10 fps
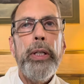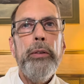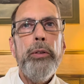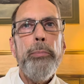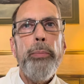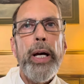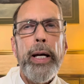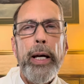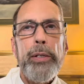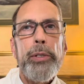in the
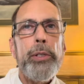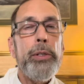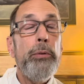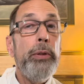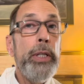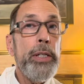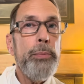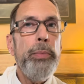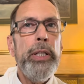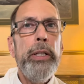past. So this
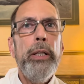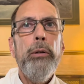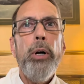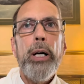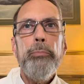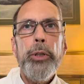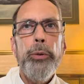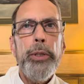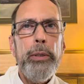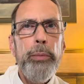video, I'm
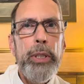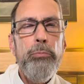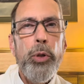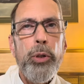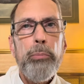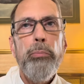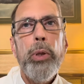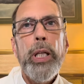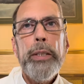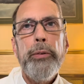going to be more
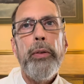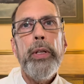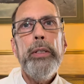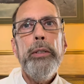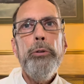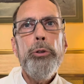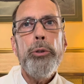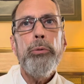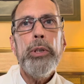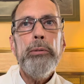blunt than
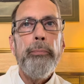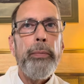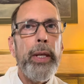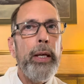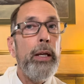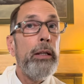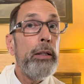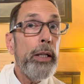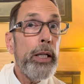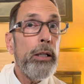usual.
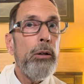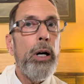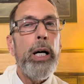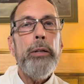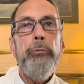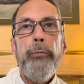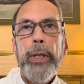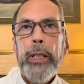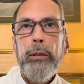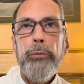Now, I've
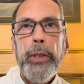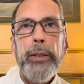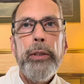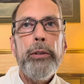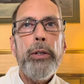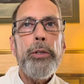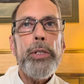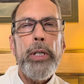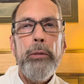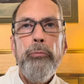found that there are
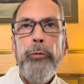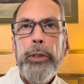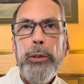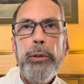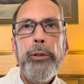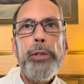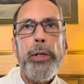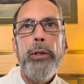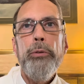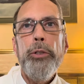some viewers
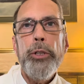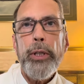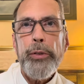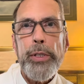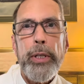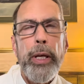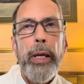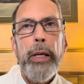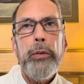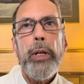who just
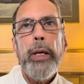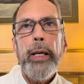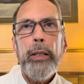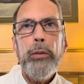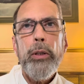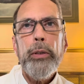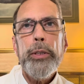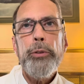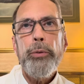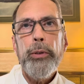can't handle
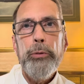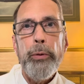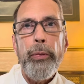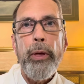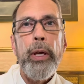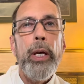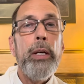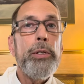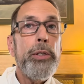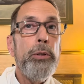the truth.
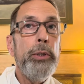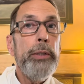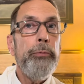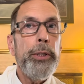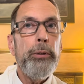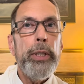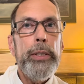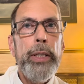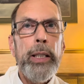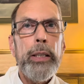So if you're a
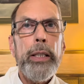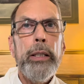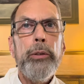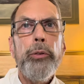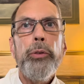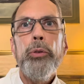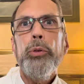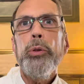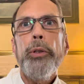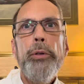delicate
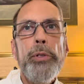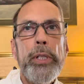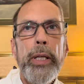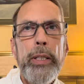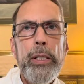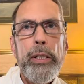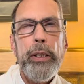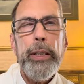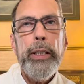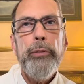soul who's
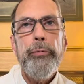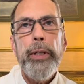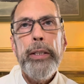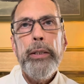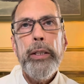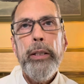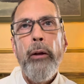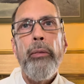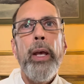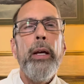easily offended,
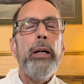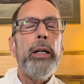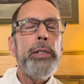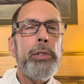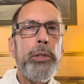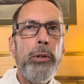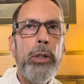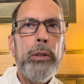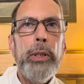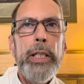I
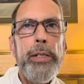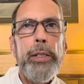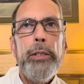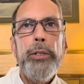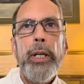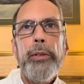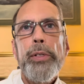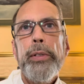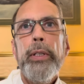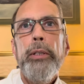strongly
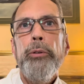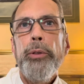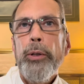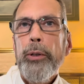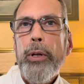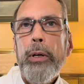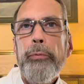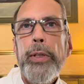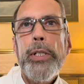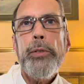suggest that you turn
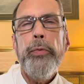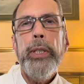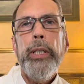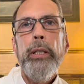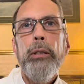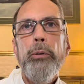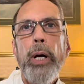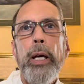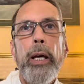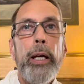off this video
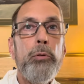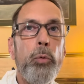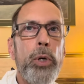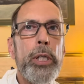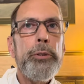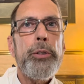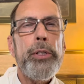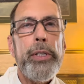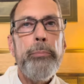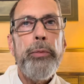and watch
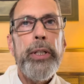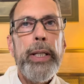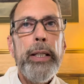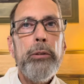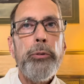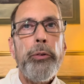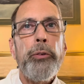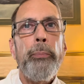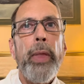something else.